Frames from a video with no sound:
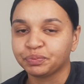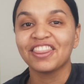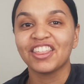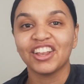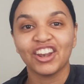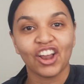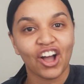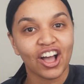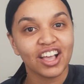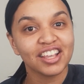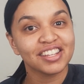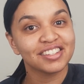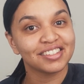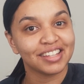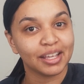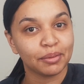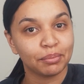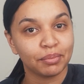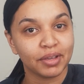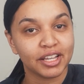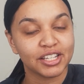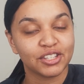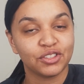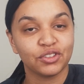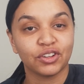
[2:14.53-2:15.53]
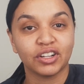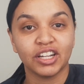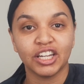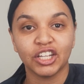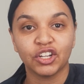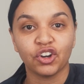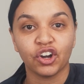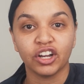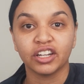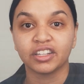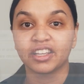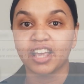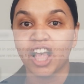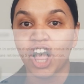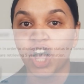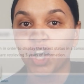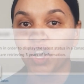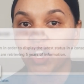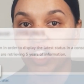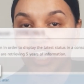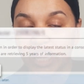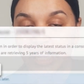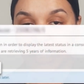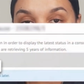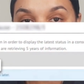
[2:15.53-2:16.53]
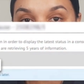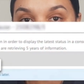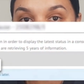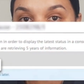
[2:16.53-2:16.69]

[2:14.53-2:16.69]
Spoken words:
The last step is to click on Calculate